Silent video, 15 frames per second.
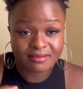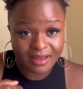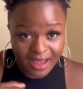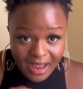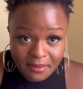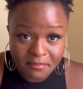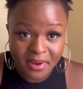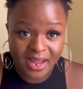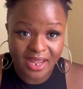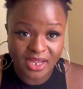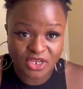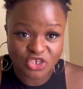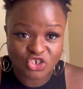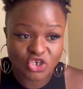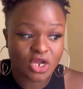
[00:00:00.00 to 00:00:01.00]
at my
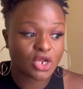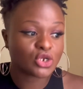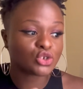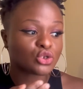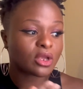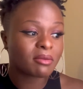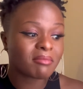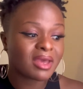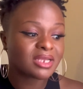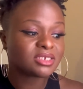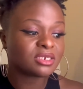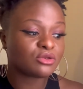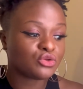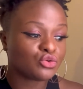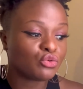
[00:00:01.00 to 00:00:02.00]
age. So
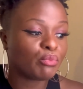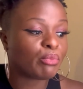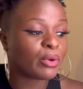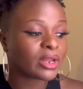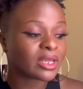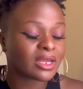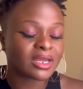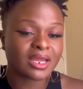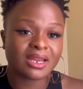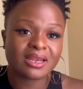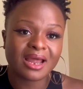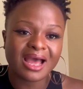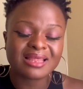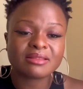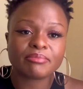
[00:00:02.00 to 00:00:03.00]
imagine you bringing
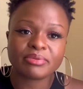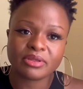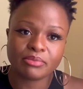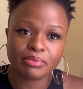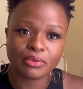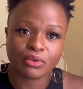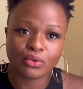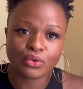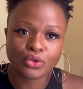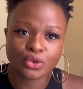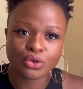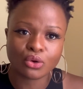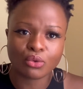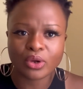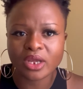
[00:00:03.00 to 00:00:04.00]
in other people, you
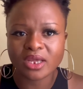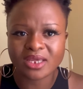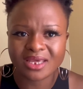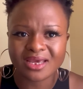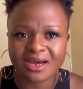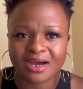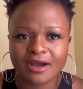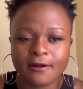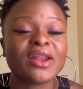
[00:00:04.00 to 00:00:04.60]
know, here.